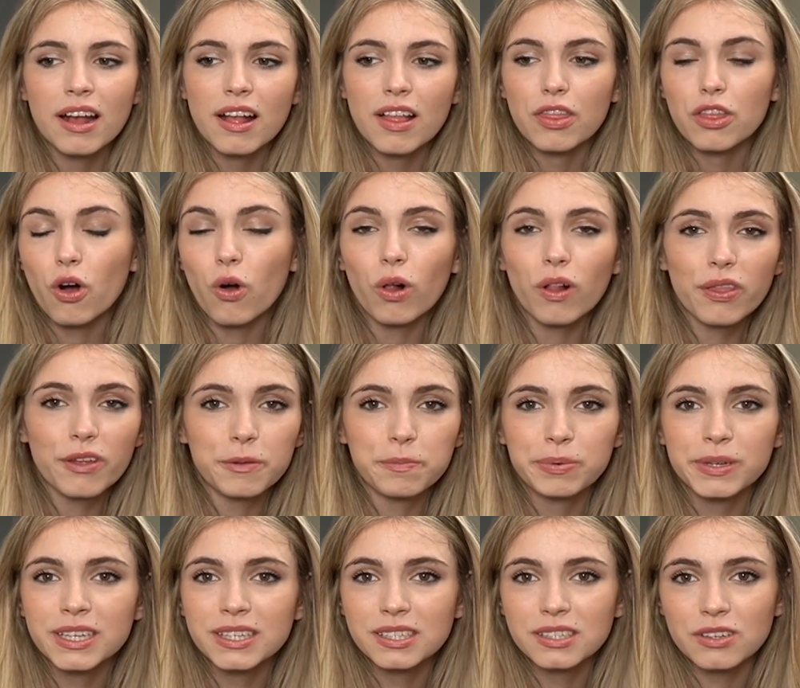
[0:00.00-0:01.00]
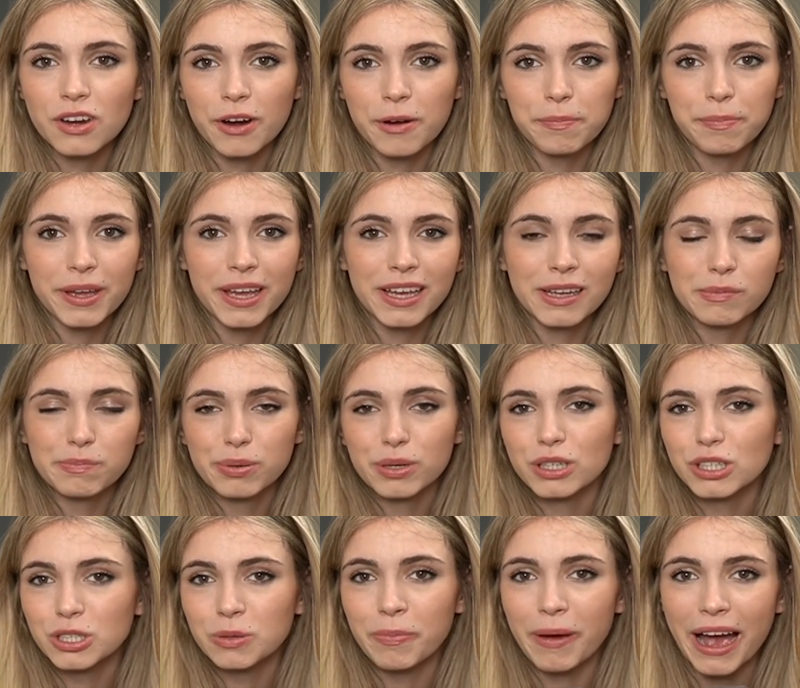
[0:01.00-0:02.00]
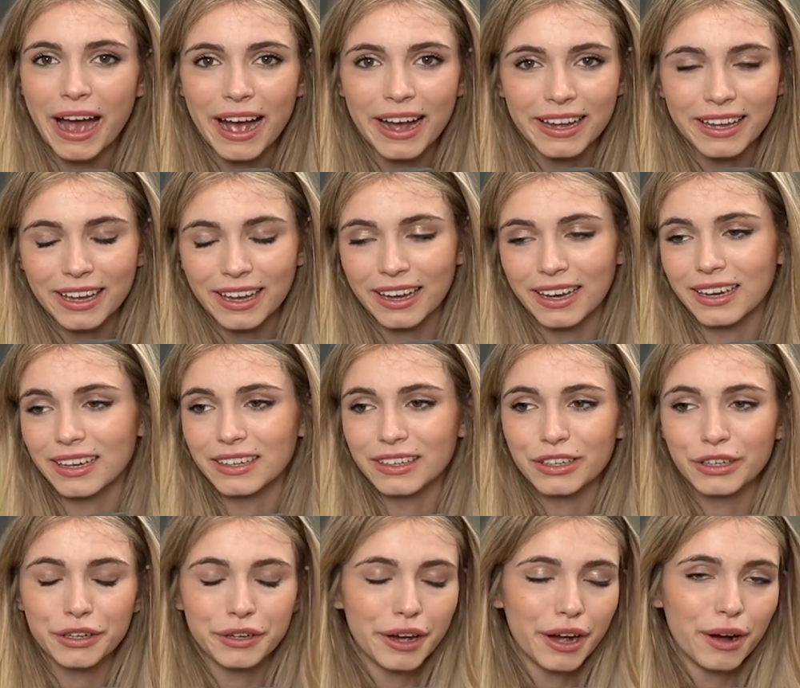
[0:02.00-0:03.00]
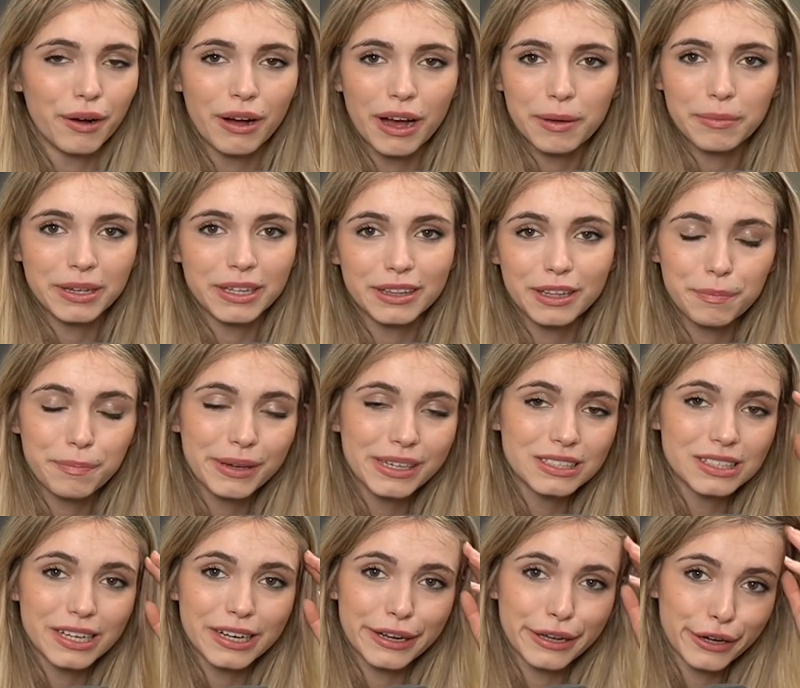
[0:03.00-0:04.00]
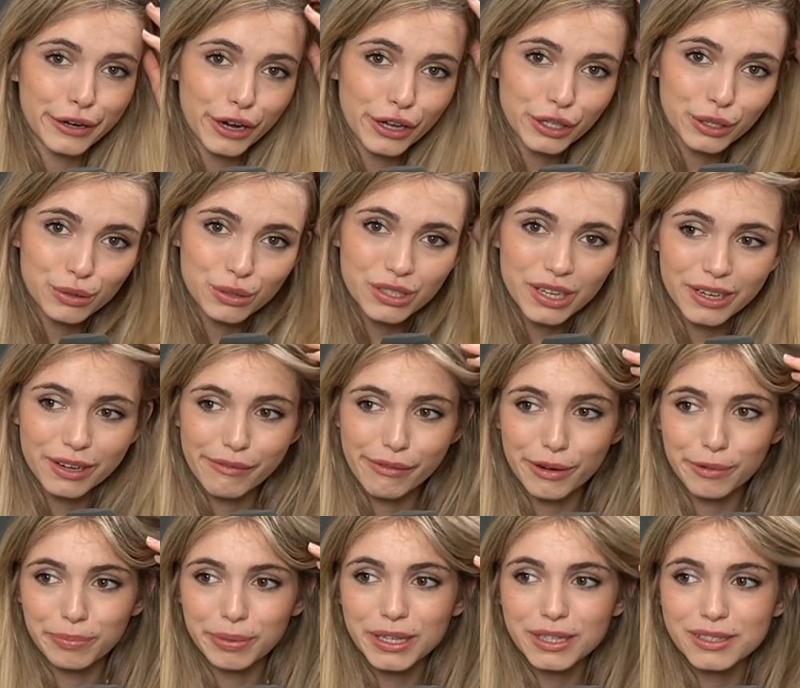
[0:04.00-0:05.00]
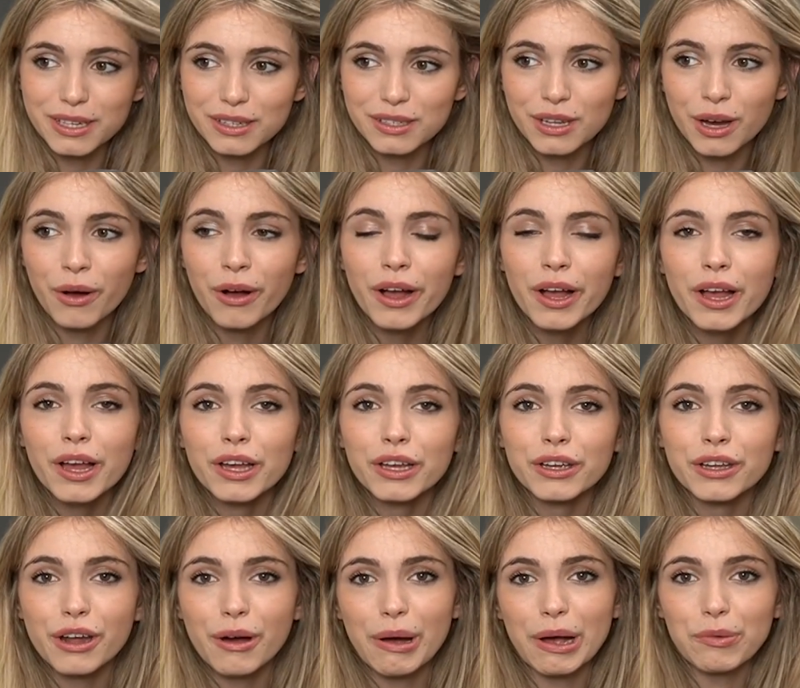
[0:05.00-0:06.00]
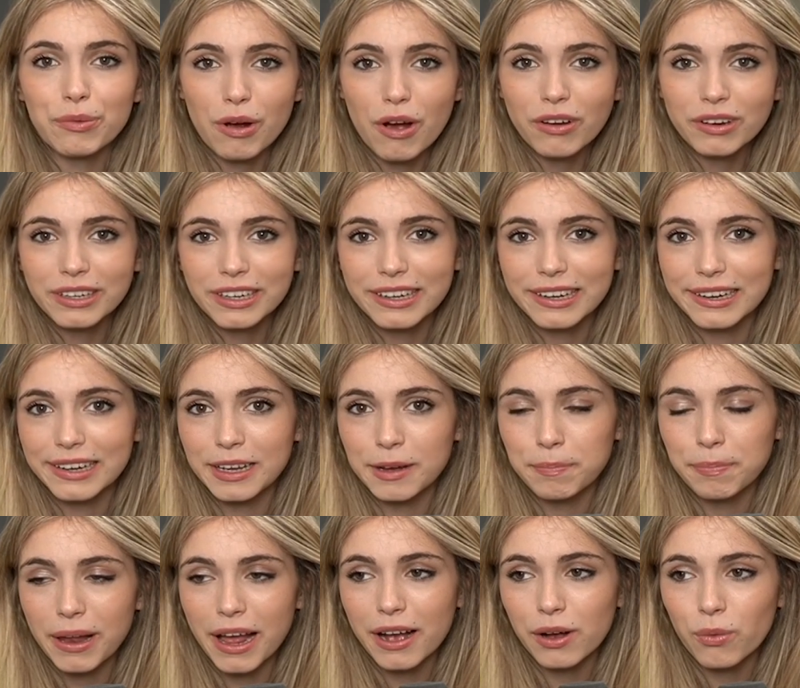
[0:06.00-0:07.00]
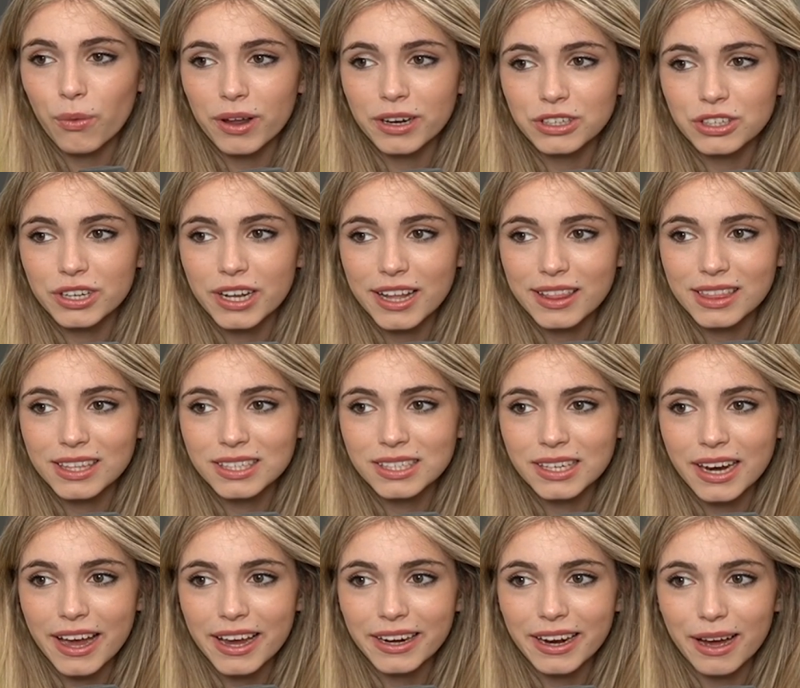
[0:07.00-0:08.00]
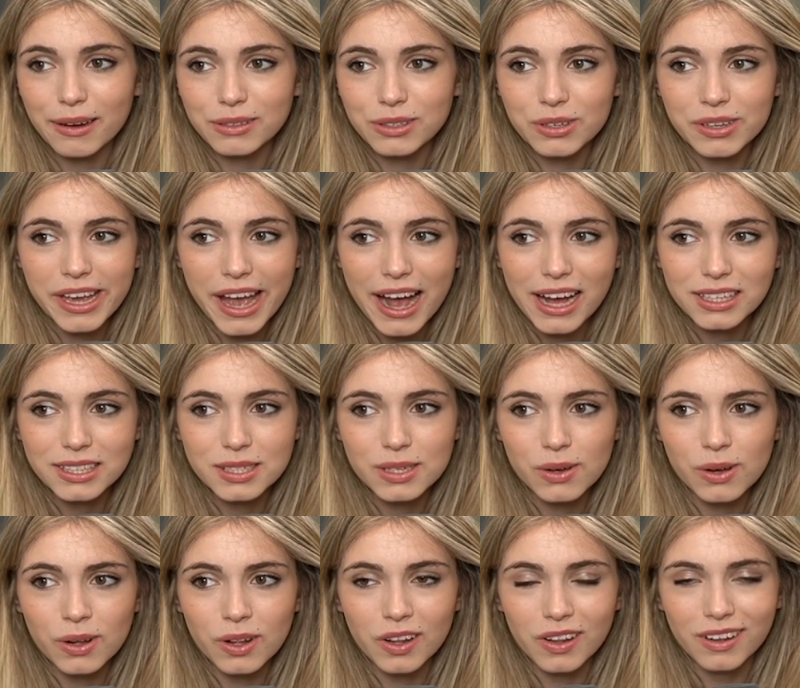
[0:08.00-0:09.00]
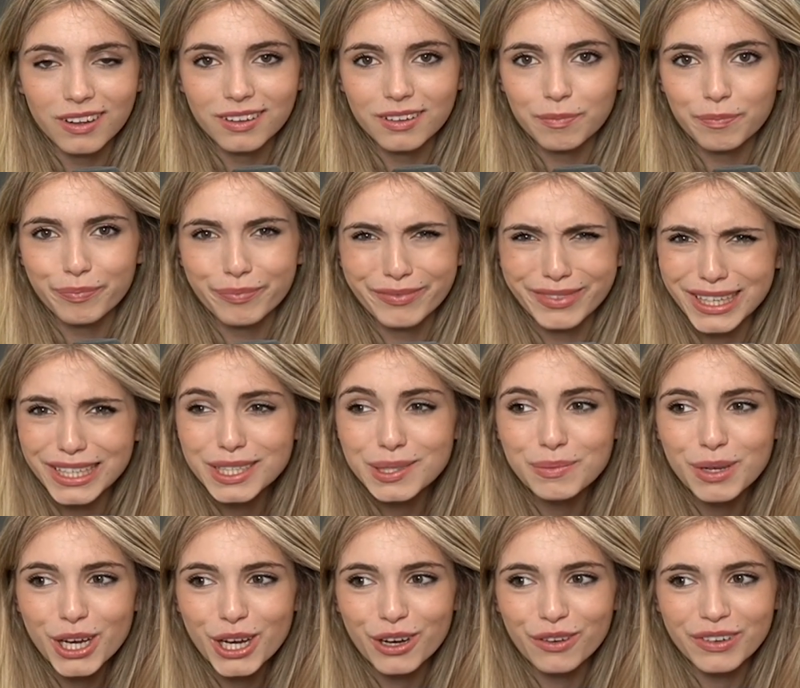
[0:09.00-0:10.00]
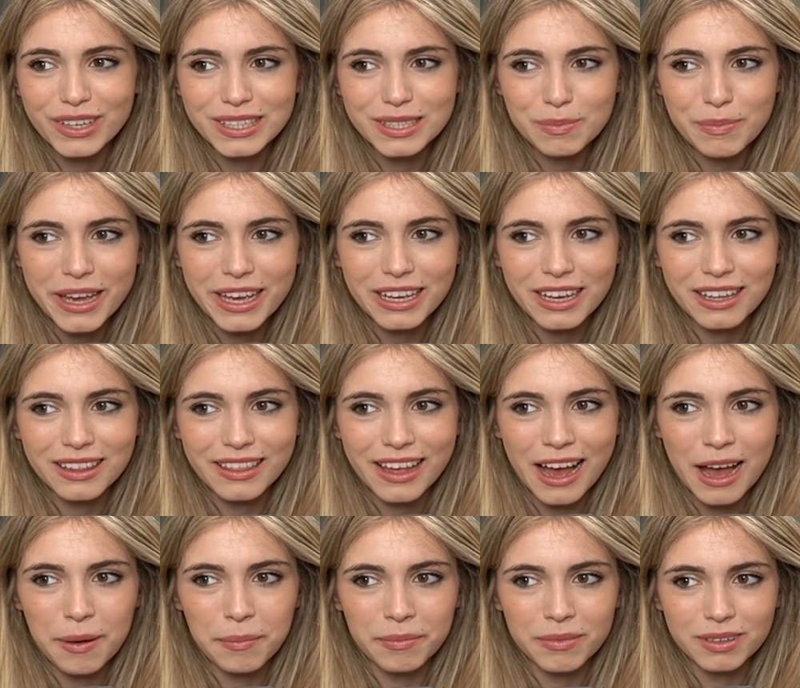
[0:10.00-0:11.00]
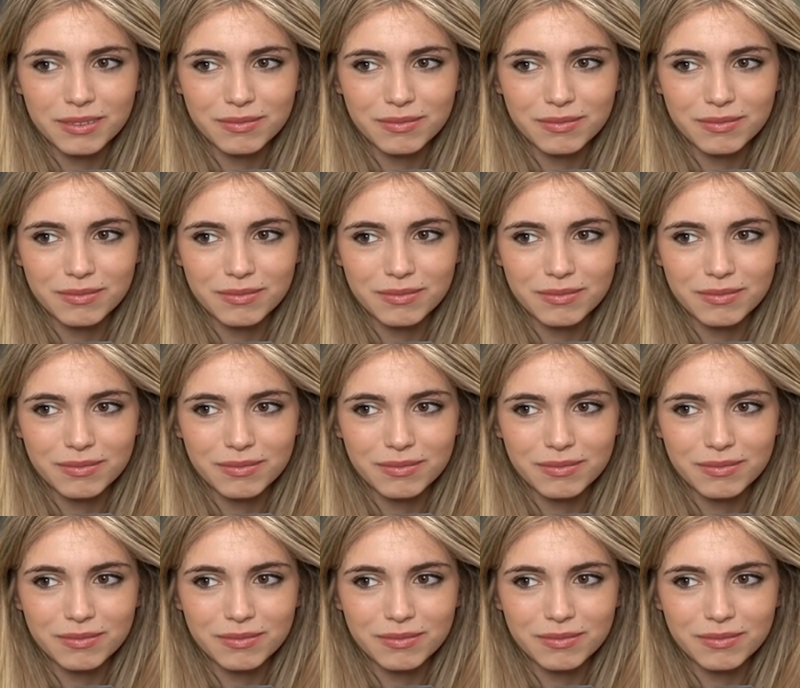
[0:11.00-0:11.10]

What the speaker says: all their pieces are being pushed back, and, you know, I mean, they basically cannot use any of their pieces. So, you know, ironically, black wanted to get this knight out to castle. This move is making them